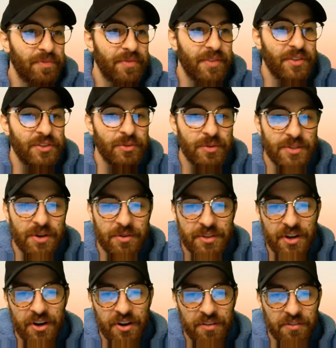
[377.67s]
So we start with
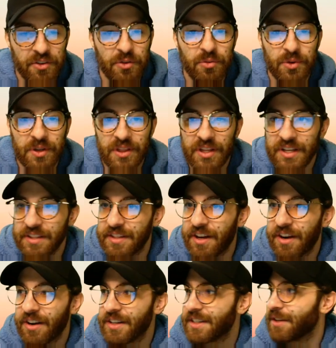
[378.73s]
the art view where we look at the art